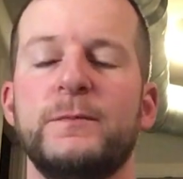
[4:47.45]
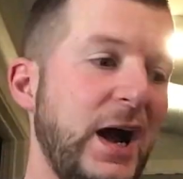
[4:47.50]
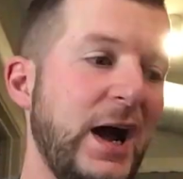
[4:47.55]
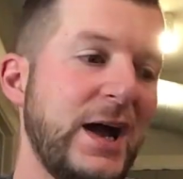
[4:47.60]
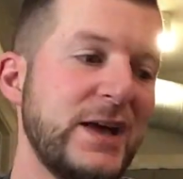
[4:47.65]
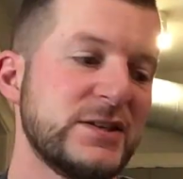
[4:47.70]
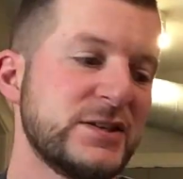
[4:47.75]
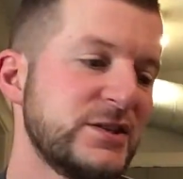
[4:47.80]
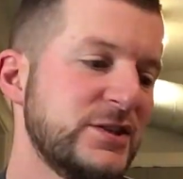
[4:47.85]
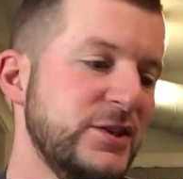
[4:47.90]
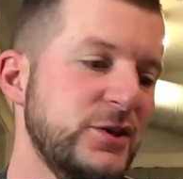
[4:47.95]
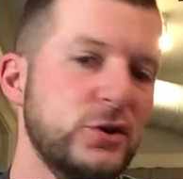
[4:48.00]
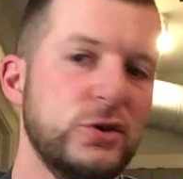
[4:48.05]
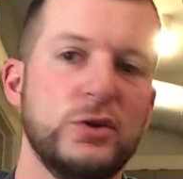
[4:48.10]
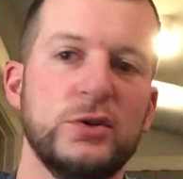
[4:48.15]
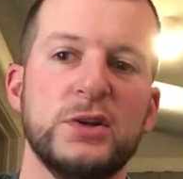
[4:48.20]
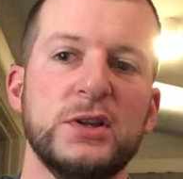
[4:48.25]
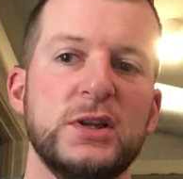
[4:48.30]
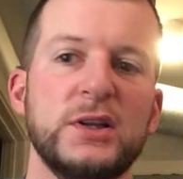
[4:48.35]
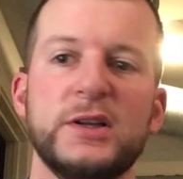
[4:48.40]
I
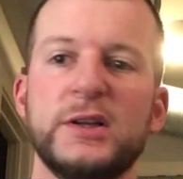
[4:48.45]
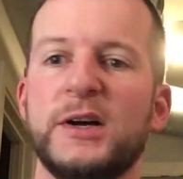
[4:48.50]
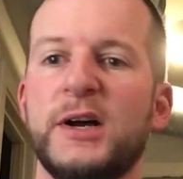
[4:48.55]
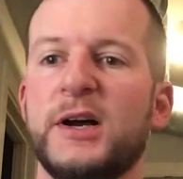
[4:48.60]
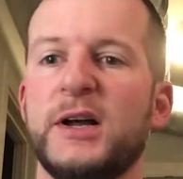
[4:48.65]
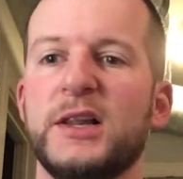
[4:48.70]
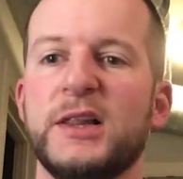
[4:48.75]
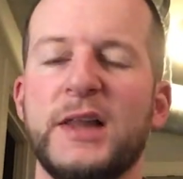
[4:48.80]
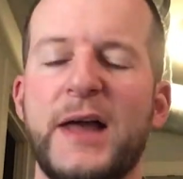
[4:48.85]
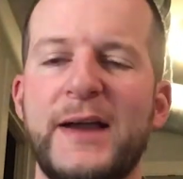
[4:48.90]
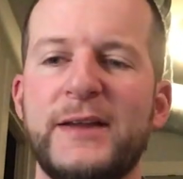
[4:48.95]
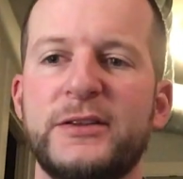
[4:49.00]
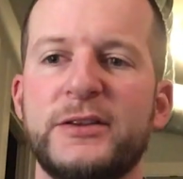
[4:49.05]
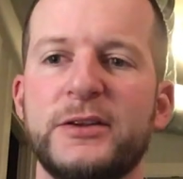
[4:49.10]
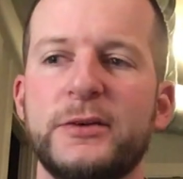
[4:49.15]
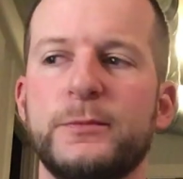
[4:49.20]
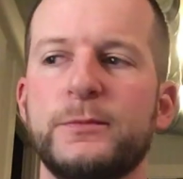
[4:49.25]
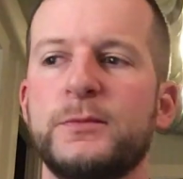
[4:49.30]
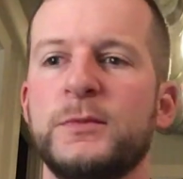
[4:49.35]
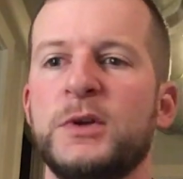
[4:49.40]
still like
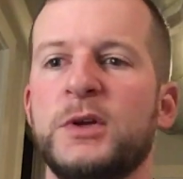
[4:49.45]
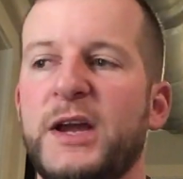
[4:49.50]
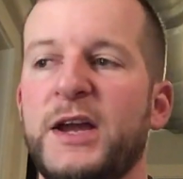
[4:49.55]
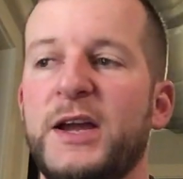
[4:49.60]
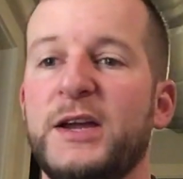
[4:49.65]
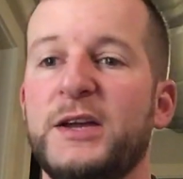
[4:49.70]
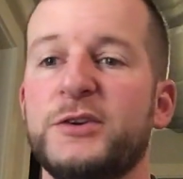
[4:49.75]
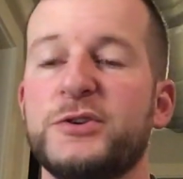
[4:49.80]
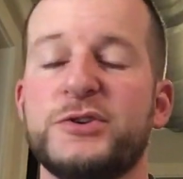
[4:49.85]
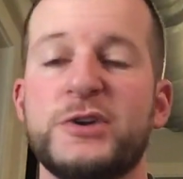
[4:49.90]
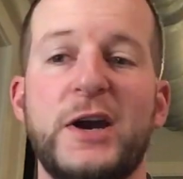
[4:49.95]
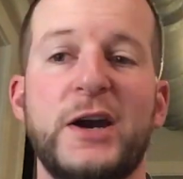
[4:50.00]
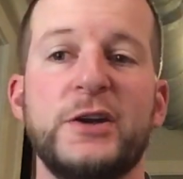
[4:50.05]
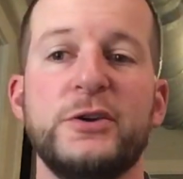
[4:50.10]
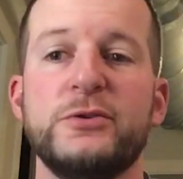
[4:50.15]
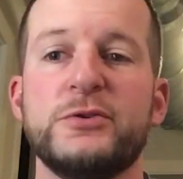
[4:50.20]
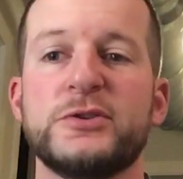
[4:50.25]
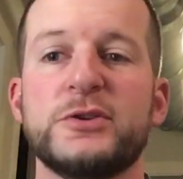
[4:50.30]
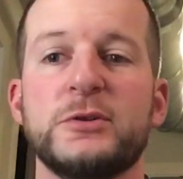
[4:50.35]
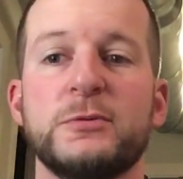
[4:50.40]
them and try to
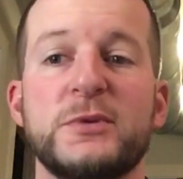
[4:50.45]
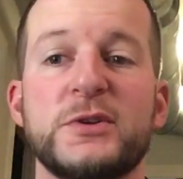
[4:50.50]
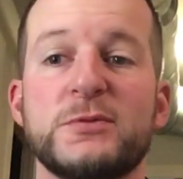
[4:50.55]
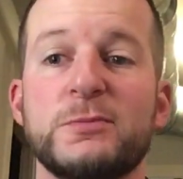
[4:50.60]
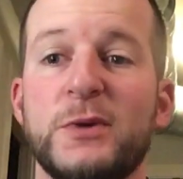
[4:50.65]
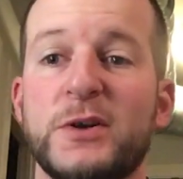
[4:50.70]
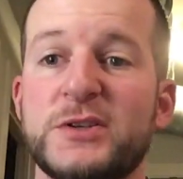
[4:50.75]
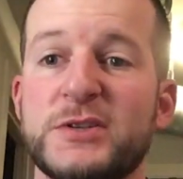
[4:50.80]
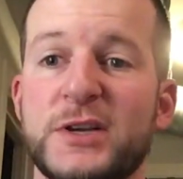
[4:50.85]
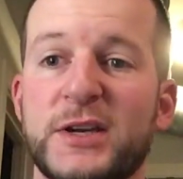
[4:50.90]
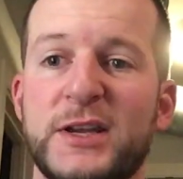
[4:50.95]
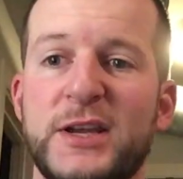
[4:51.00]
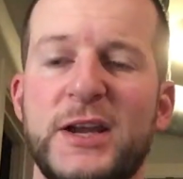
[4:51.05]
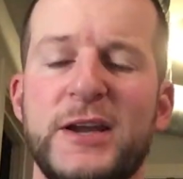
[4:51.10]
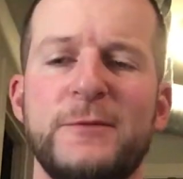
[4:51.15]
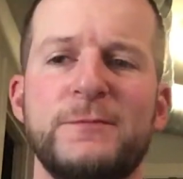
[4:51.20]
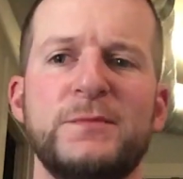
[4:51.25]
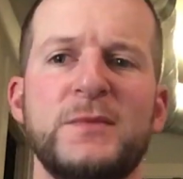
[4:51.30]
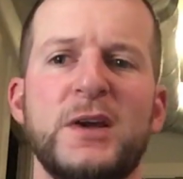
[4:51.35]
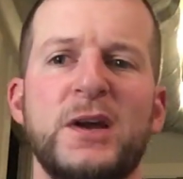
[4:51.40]
use them as much as I
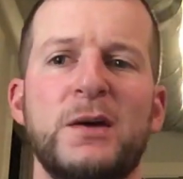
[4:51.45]
can.